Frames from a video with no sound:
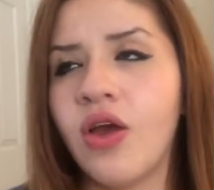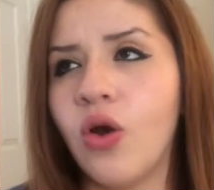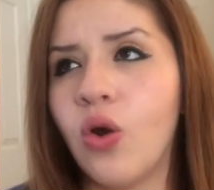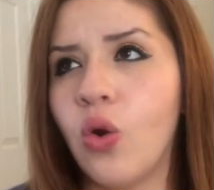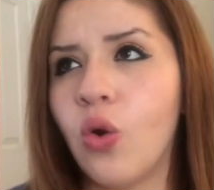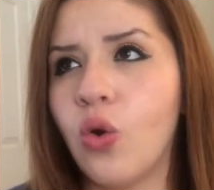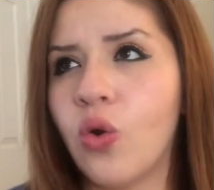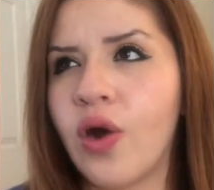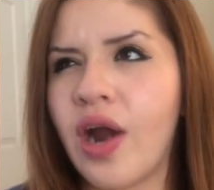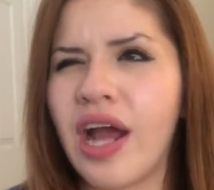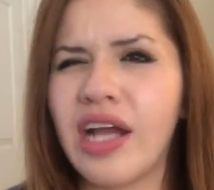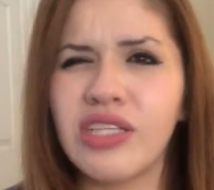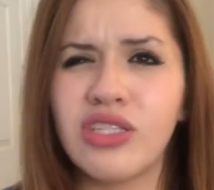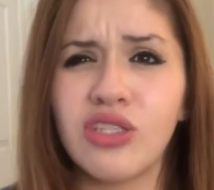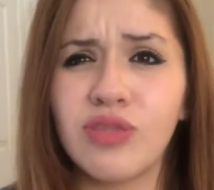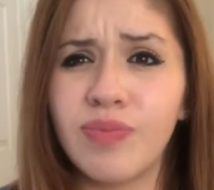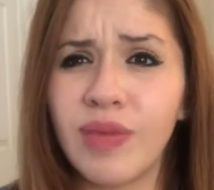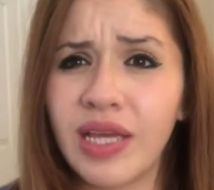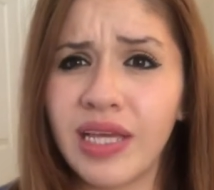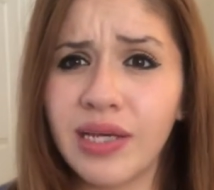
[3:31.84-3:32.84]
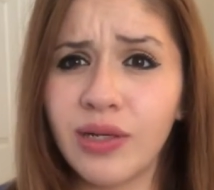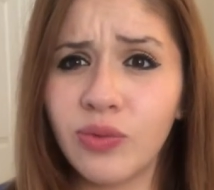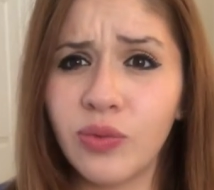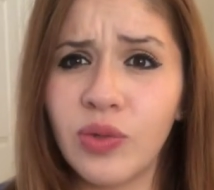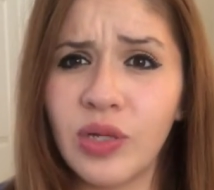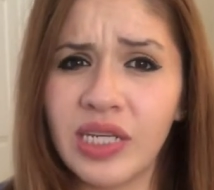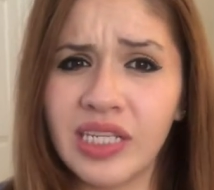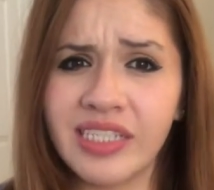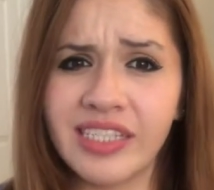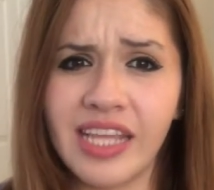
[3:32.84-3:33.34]
Or I just make a
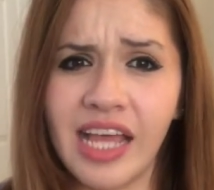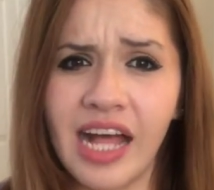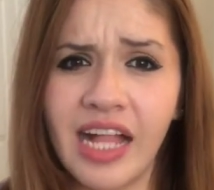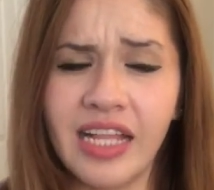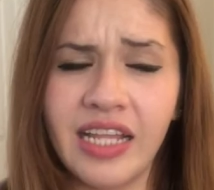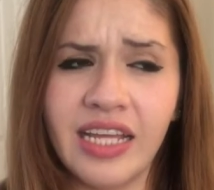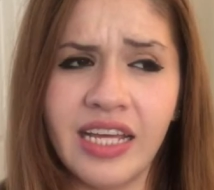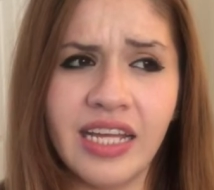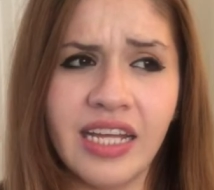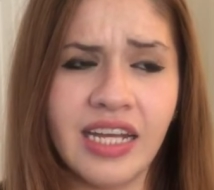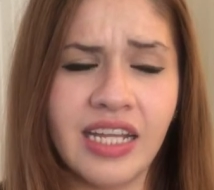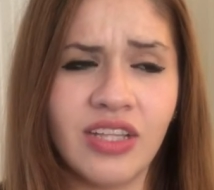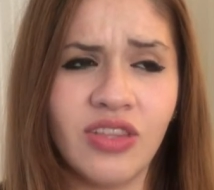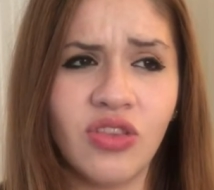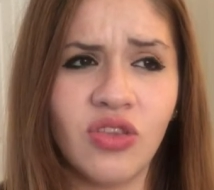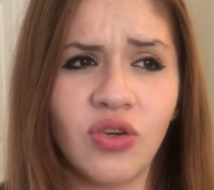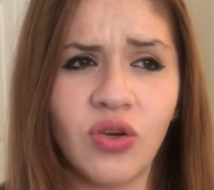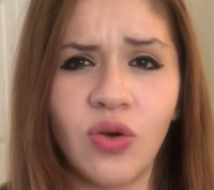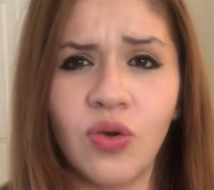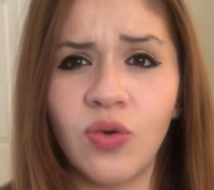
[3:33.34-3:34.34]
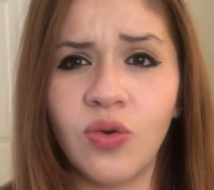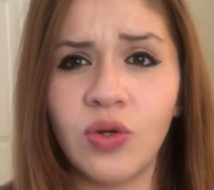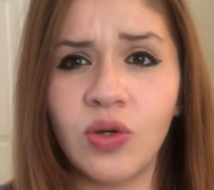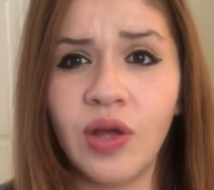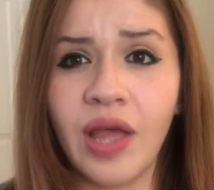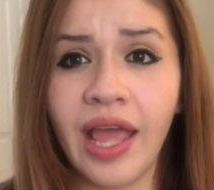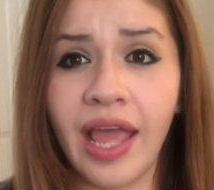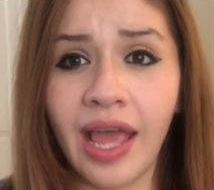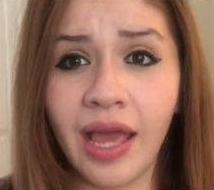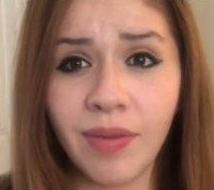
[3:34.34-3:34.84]
quick salad and throw
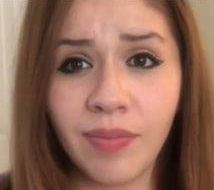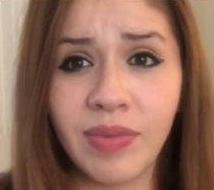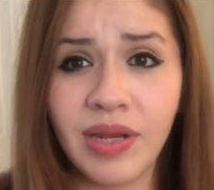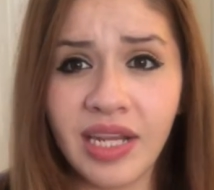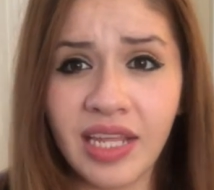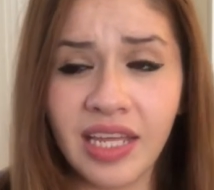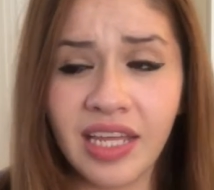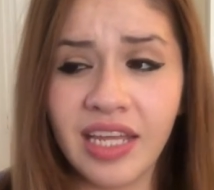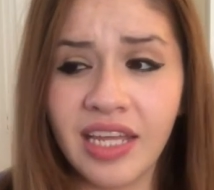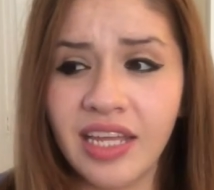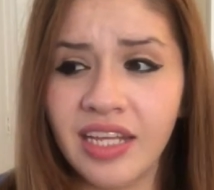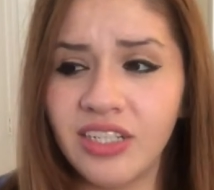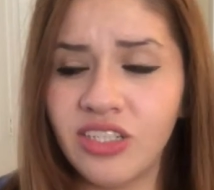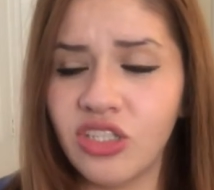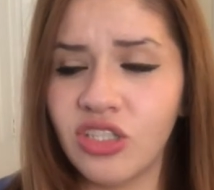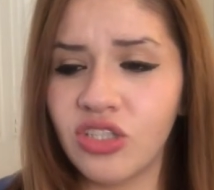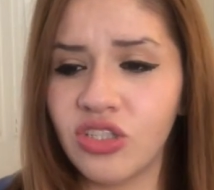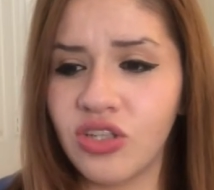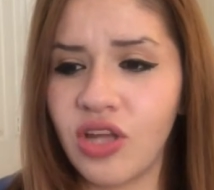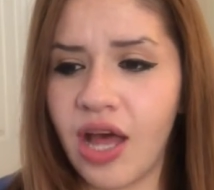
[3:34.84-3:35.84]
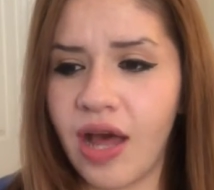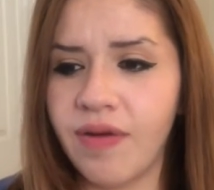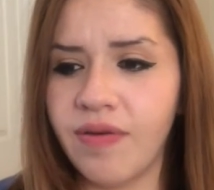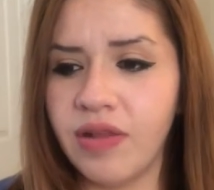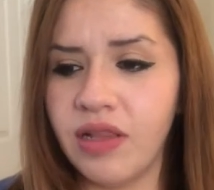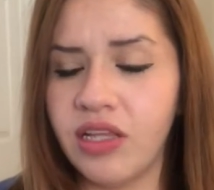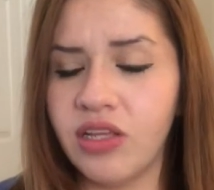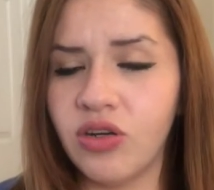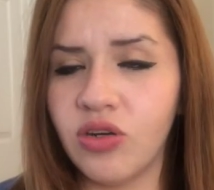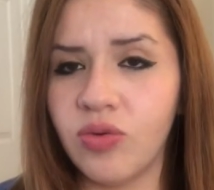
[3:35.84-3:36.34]
ham in it just to have
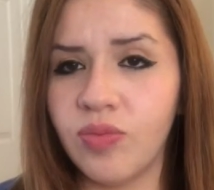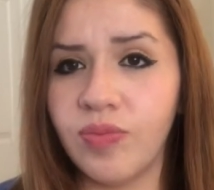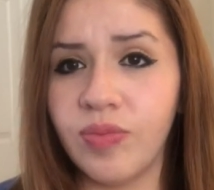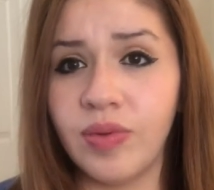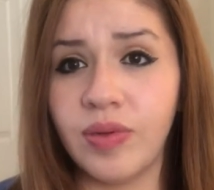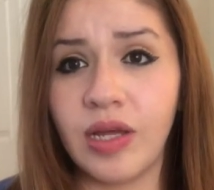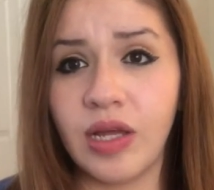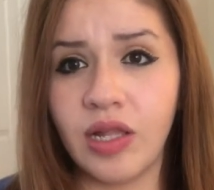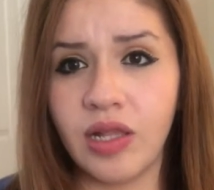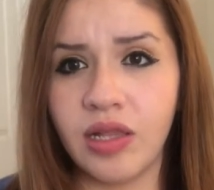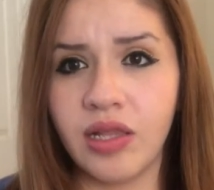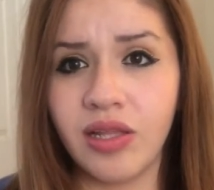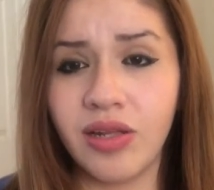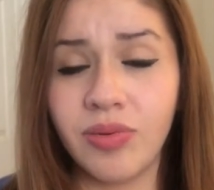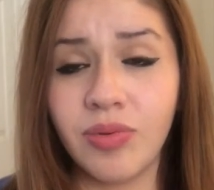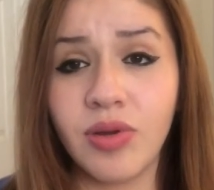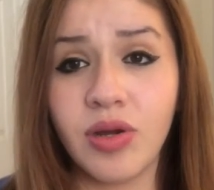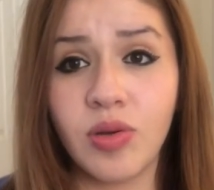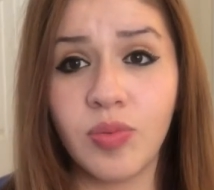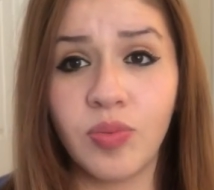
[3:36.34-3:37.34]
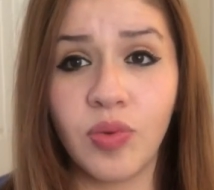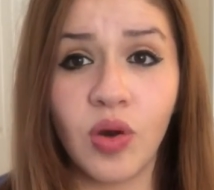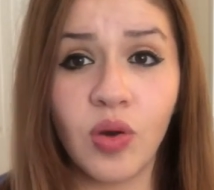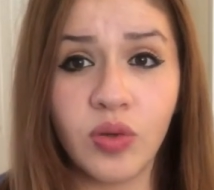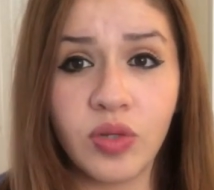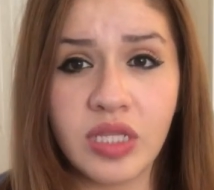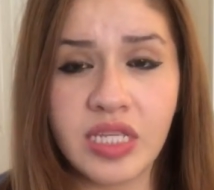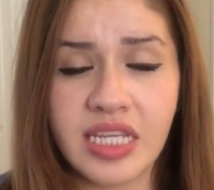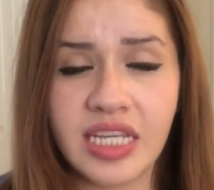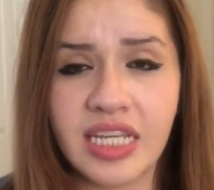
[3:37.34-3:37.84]
a little bit of
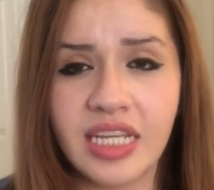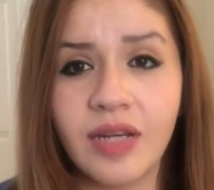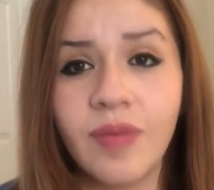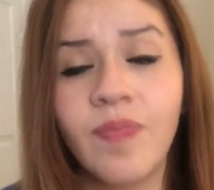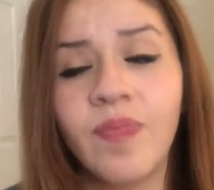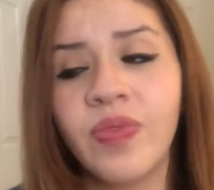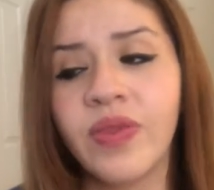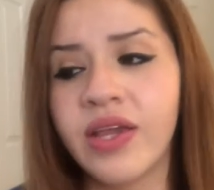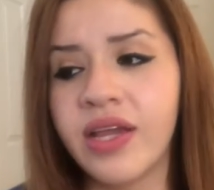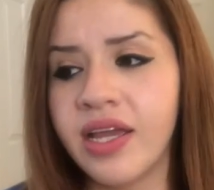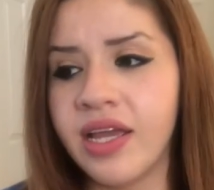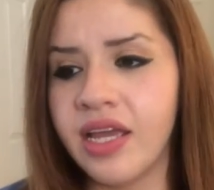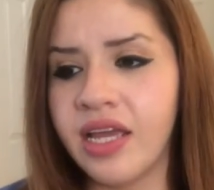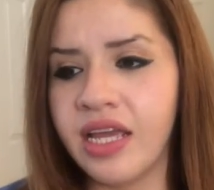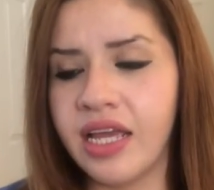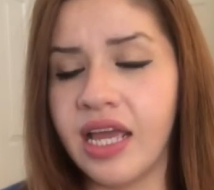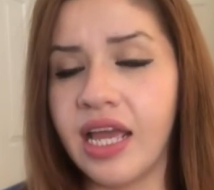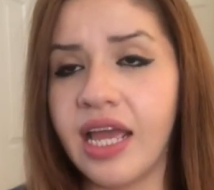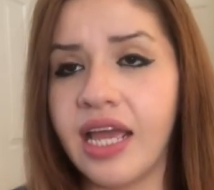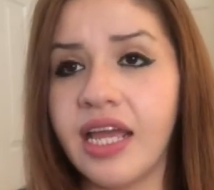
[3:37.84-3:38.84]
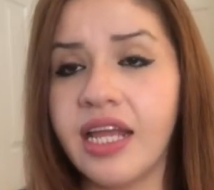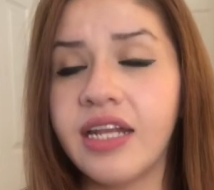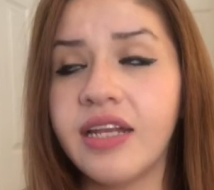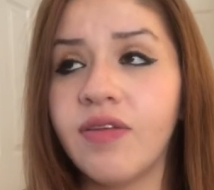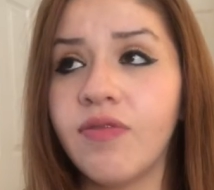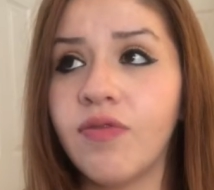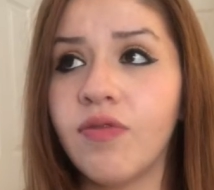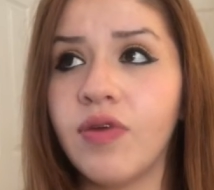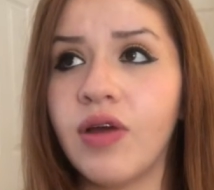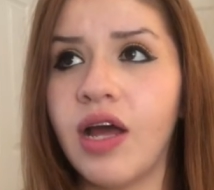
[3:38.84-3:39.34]
protein.
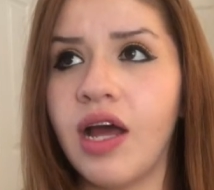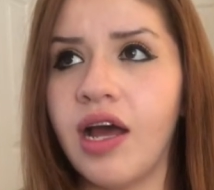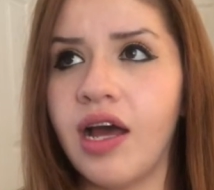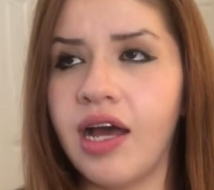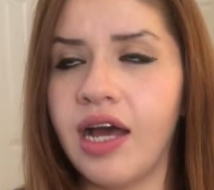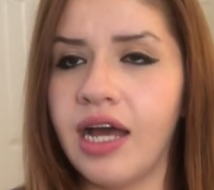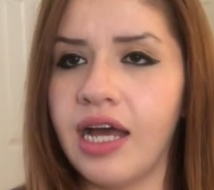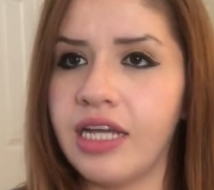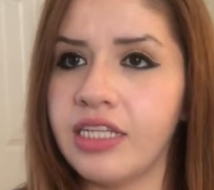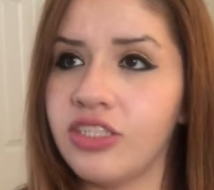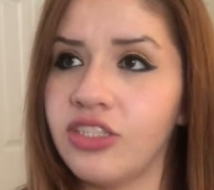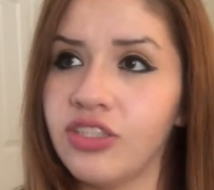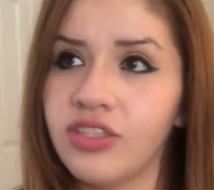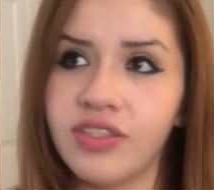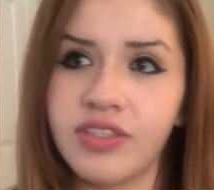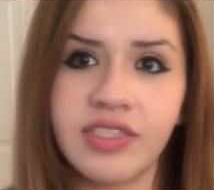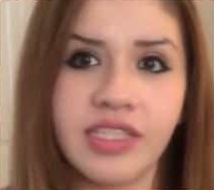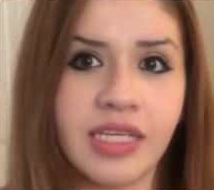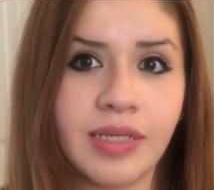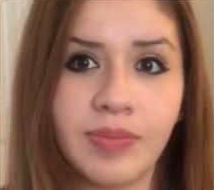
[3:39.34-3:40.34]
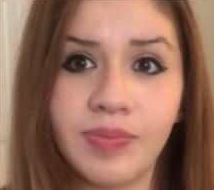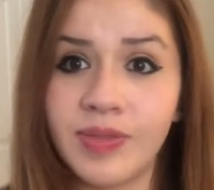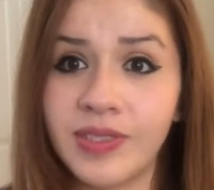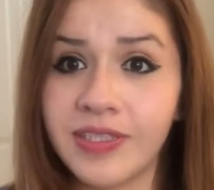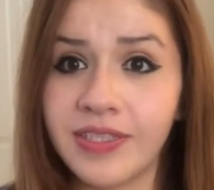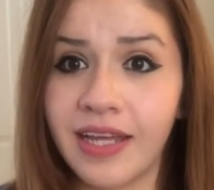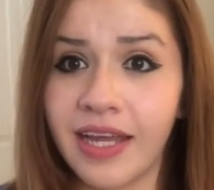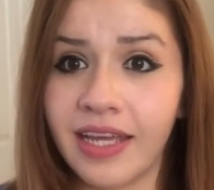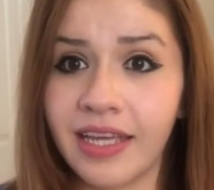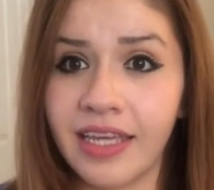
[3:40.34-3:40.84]
And I just keep
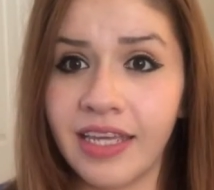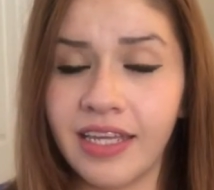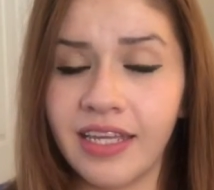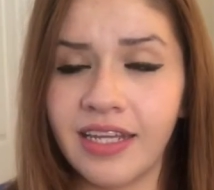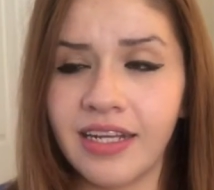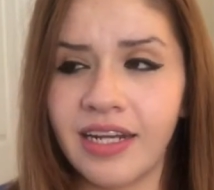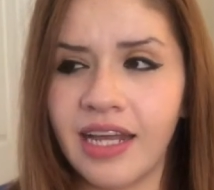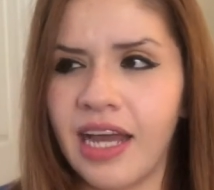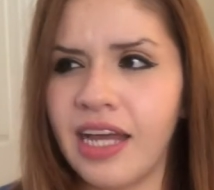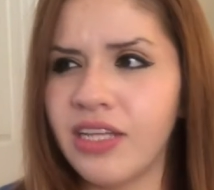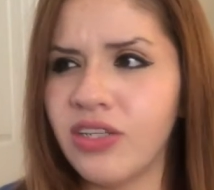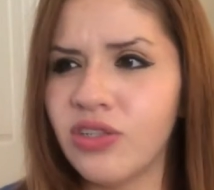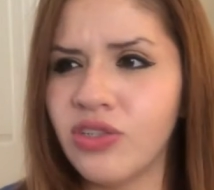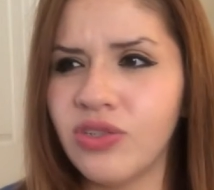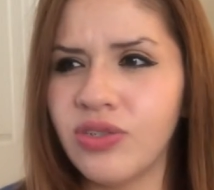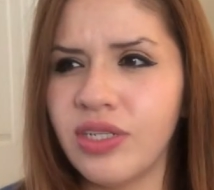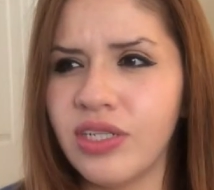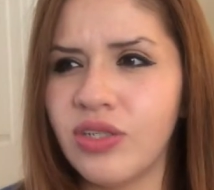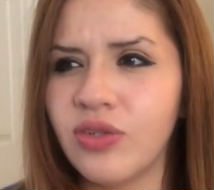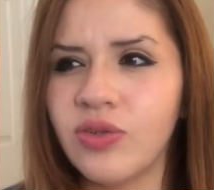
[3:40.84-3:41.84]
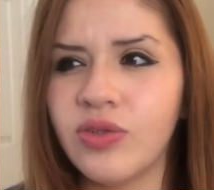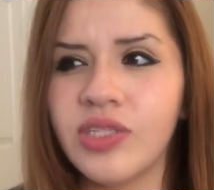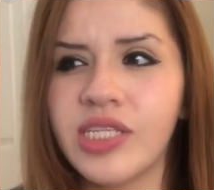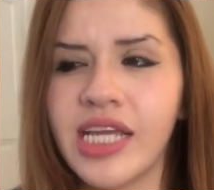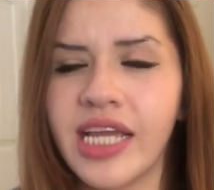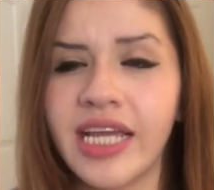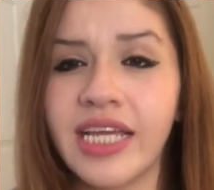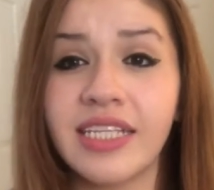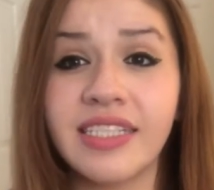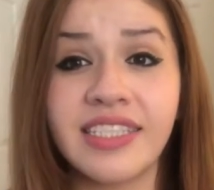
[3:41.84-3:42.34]
snacking. I usually don't
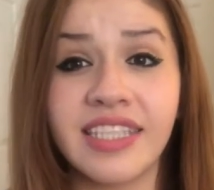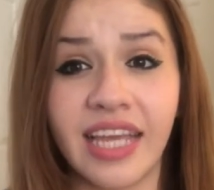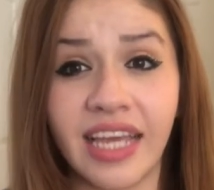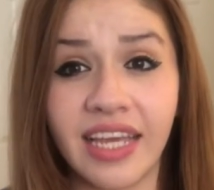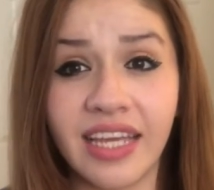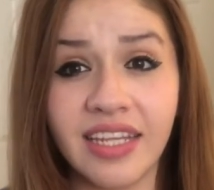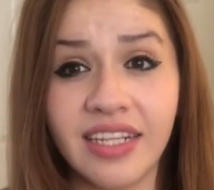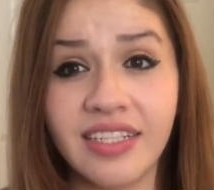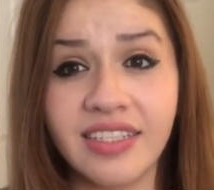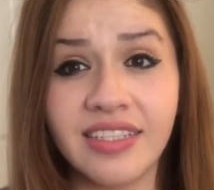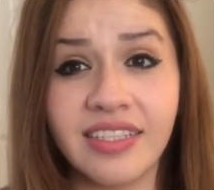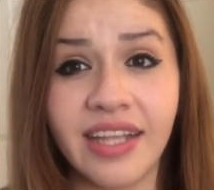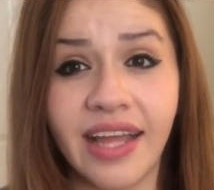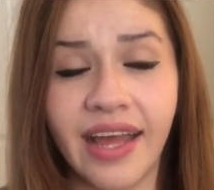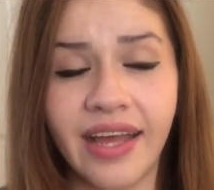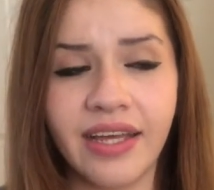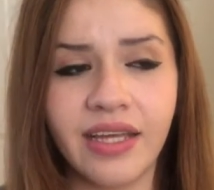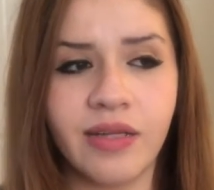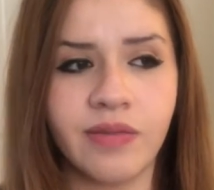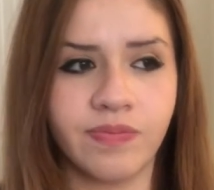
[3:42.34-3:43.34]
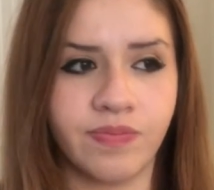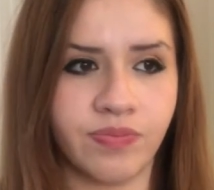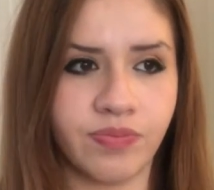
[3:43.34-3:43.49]
take a second snack,